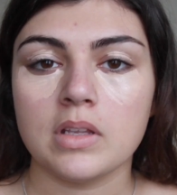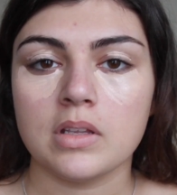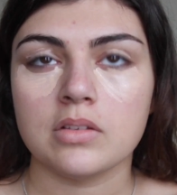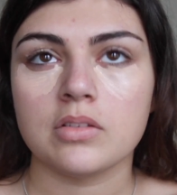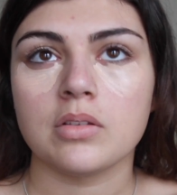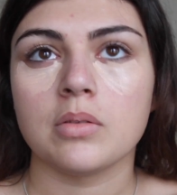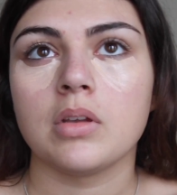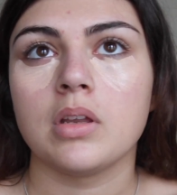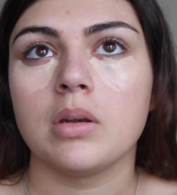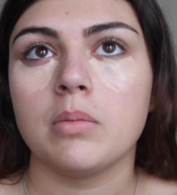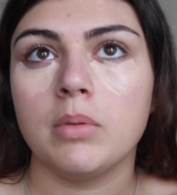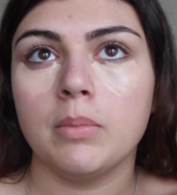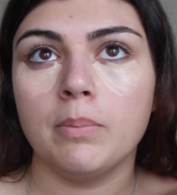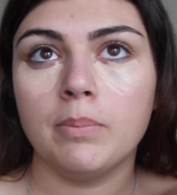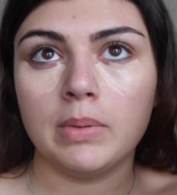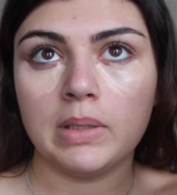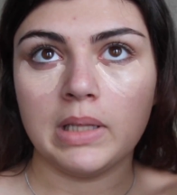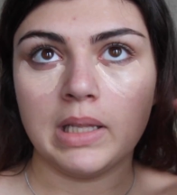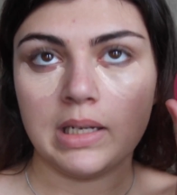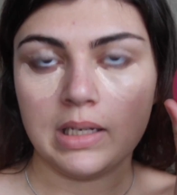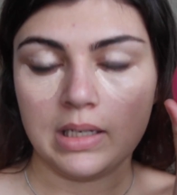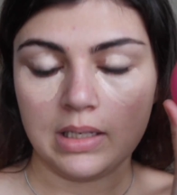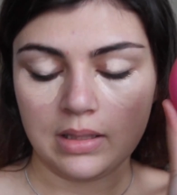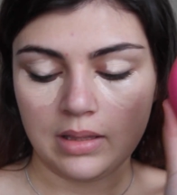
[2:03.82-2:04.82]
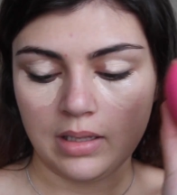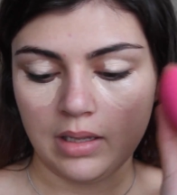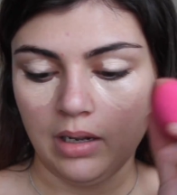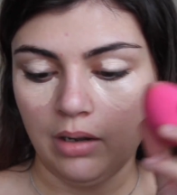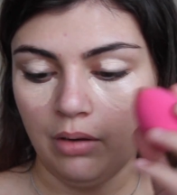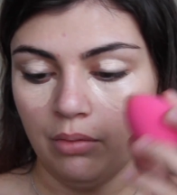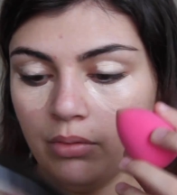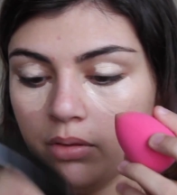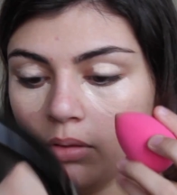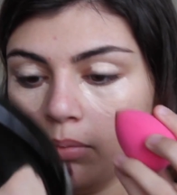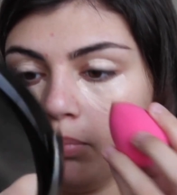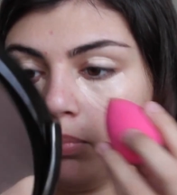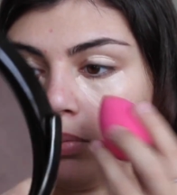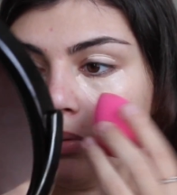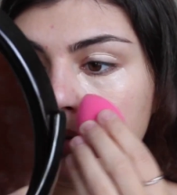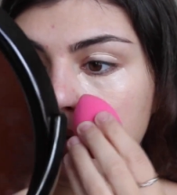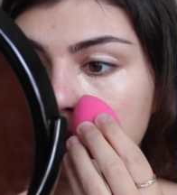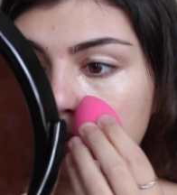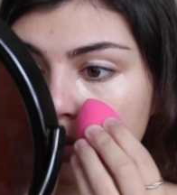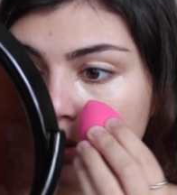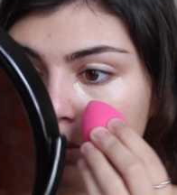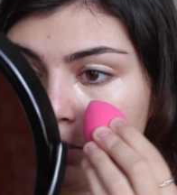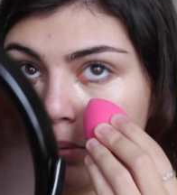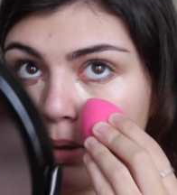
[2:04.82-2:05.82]
So I'm going to be blending that out with a
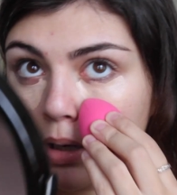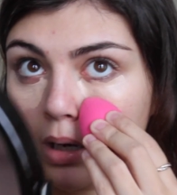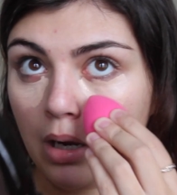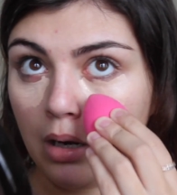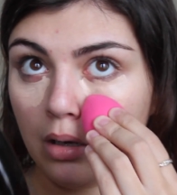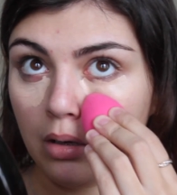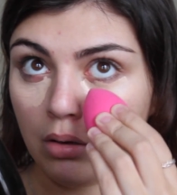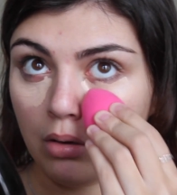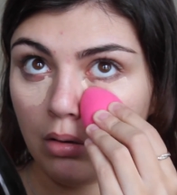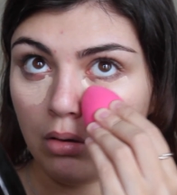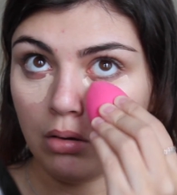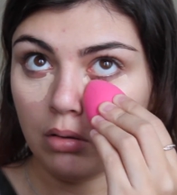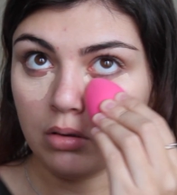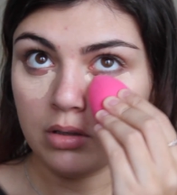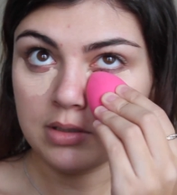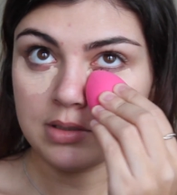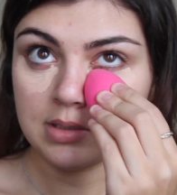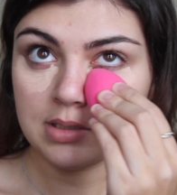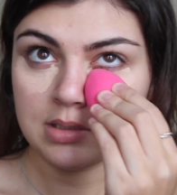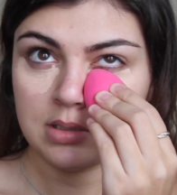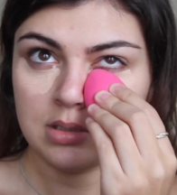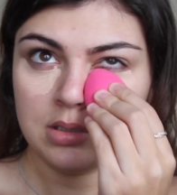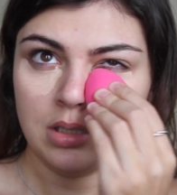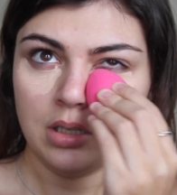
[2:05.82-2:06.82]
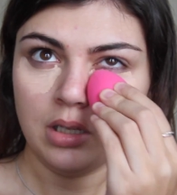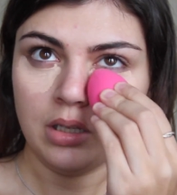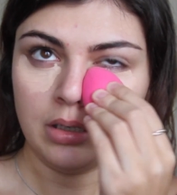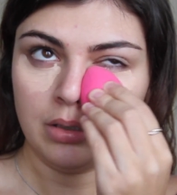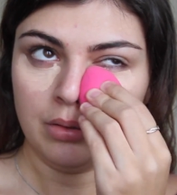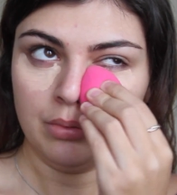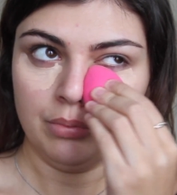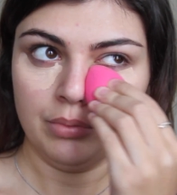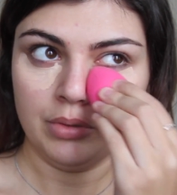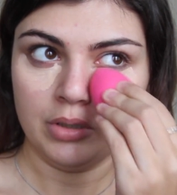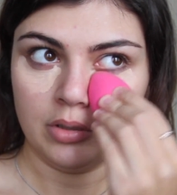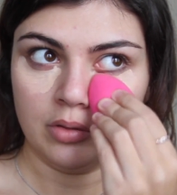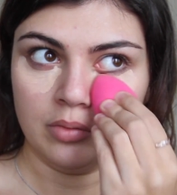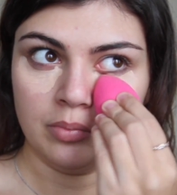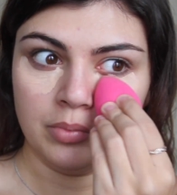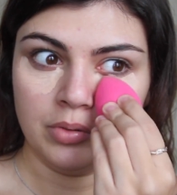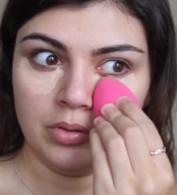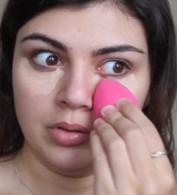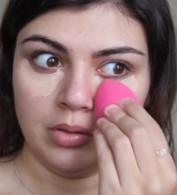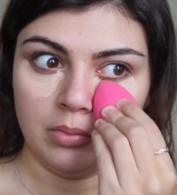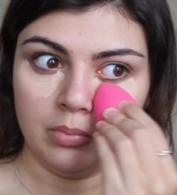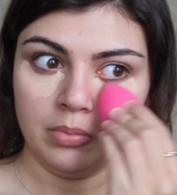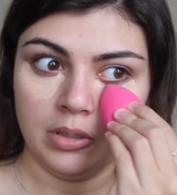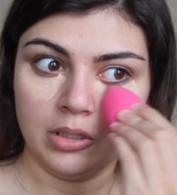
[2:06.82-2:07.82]
beauty blender. This isn't like a real
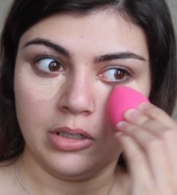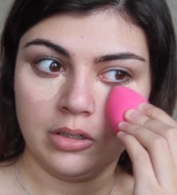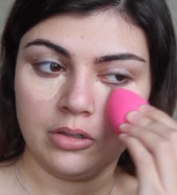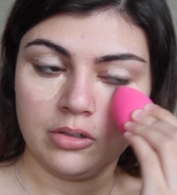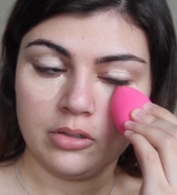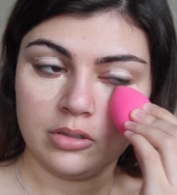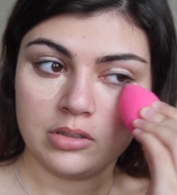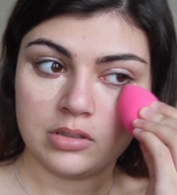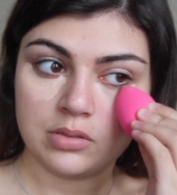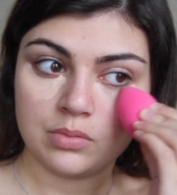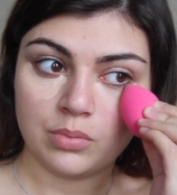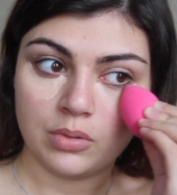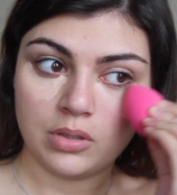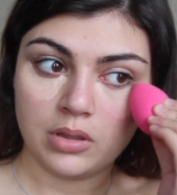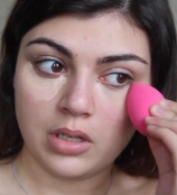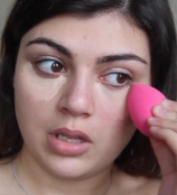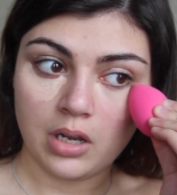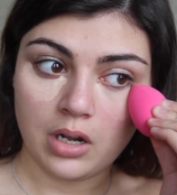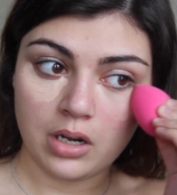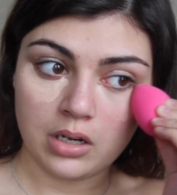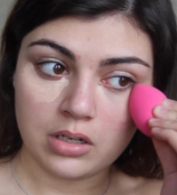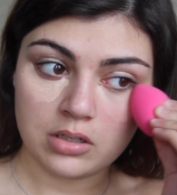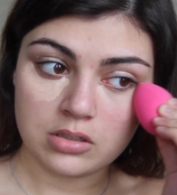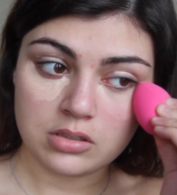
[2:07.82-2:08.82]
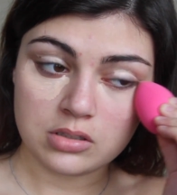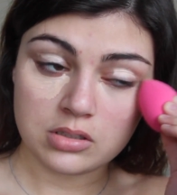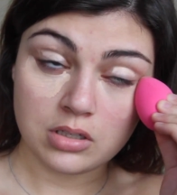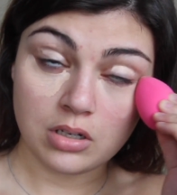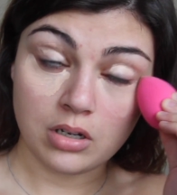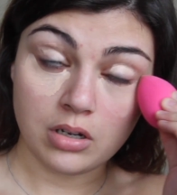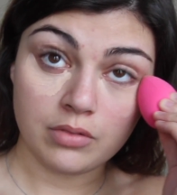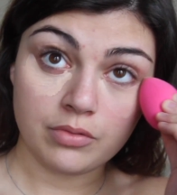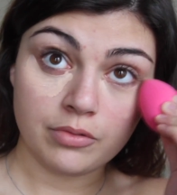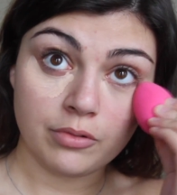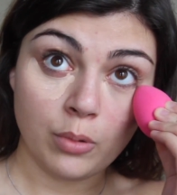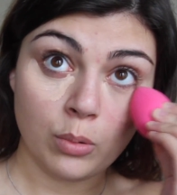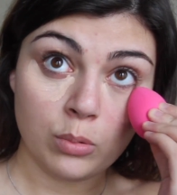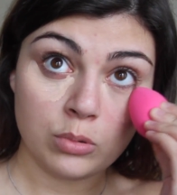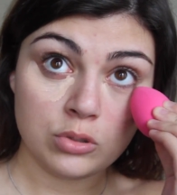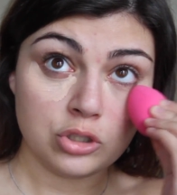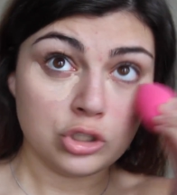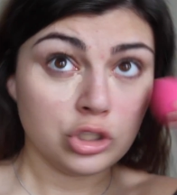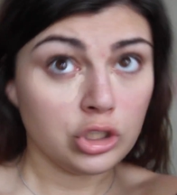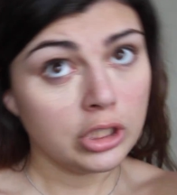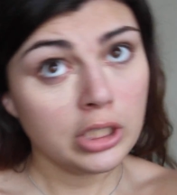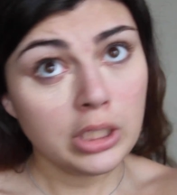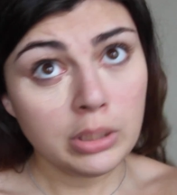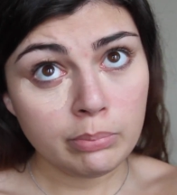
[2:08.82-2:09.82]
beauty blender. It's one that I just got for
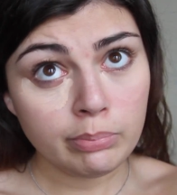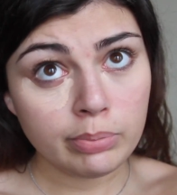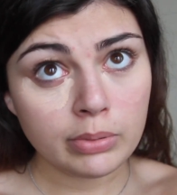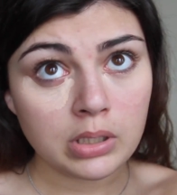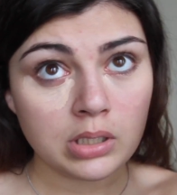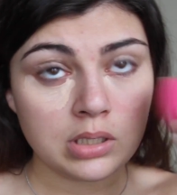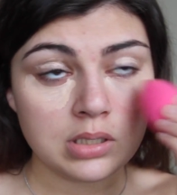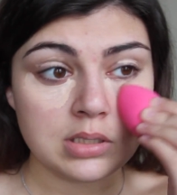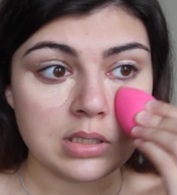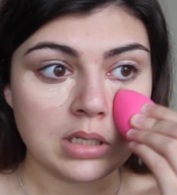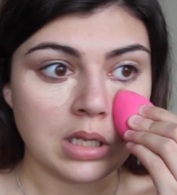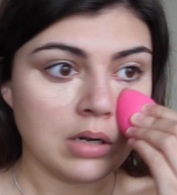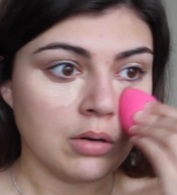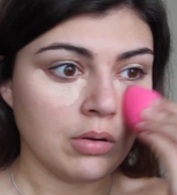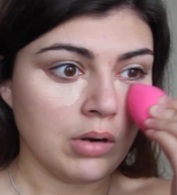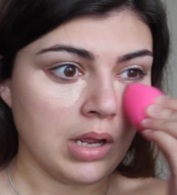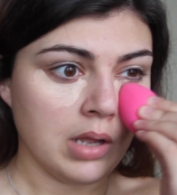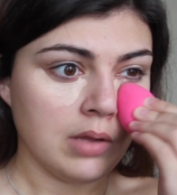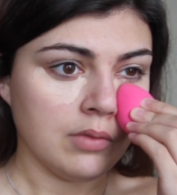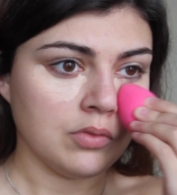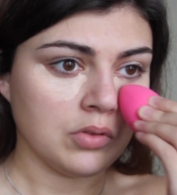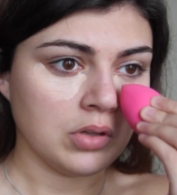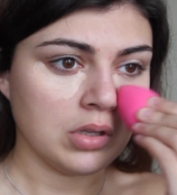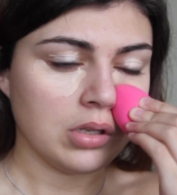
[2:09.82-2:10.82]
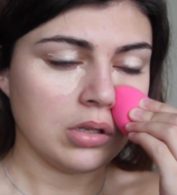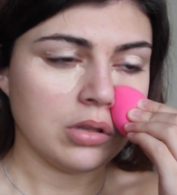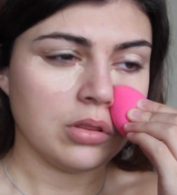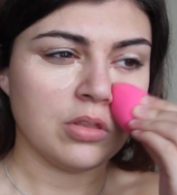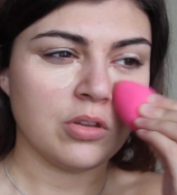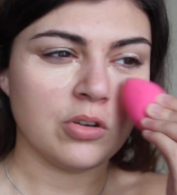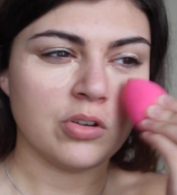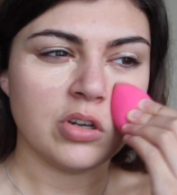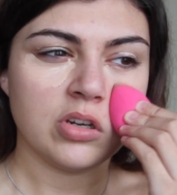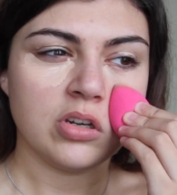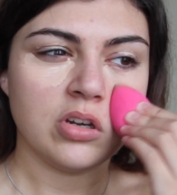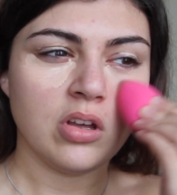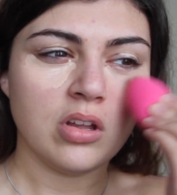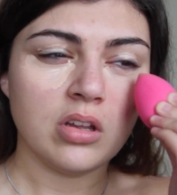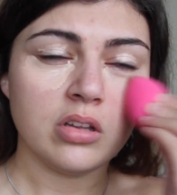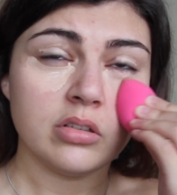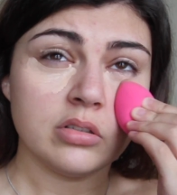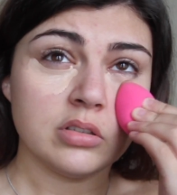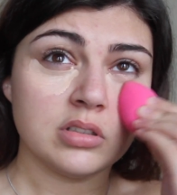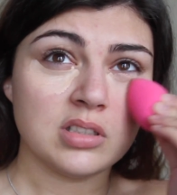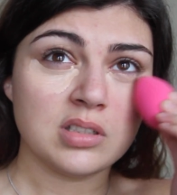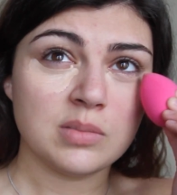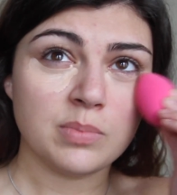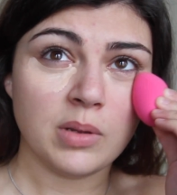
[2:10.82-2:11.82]
cheap because I don't have like
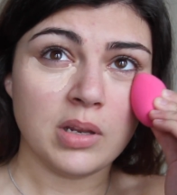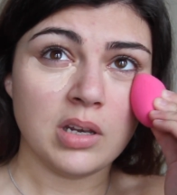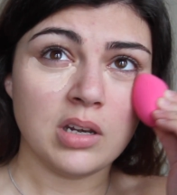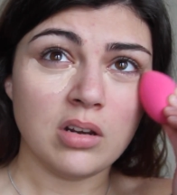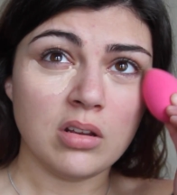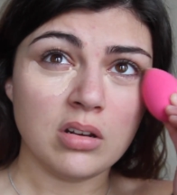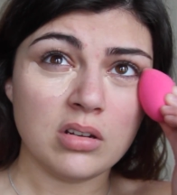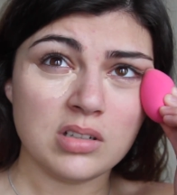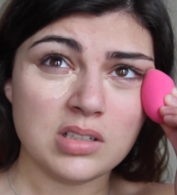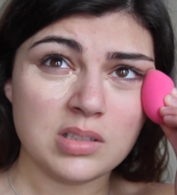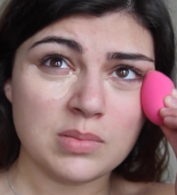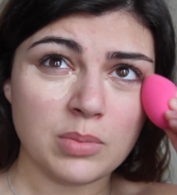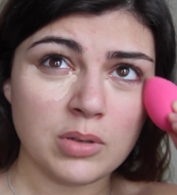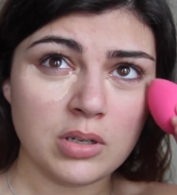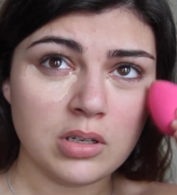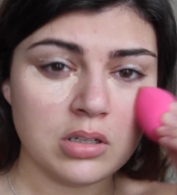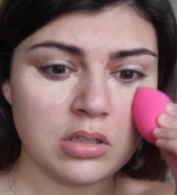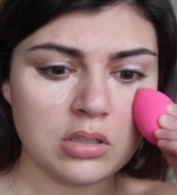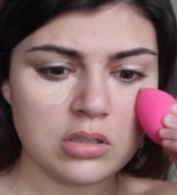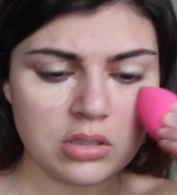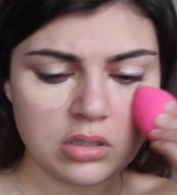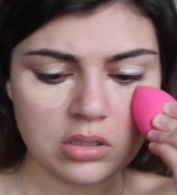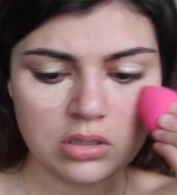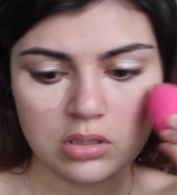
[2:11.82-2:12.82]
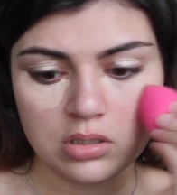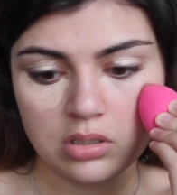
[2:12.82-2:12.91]
$30 to spend on a sponge.